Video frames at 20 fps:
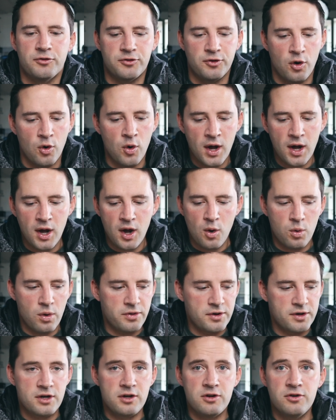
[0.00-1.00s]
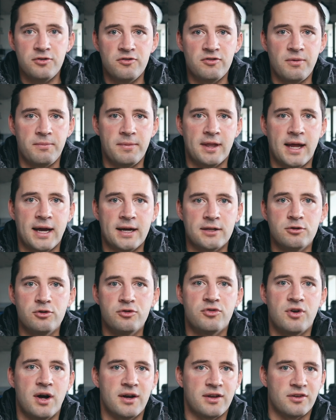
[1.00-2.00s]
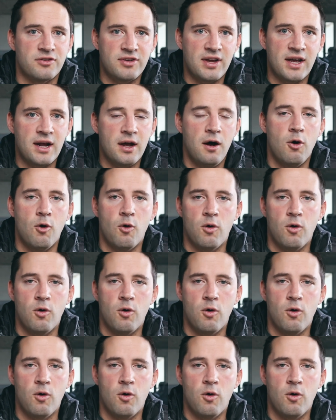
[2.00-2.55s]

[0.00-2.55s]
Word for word: So whether you're using something like Lutron Caseta,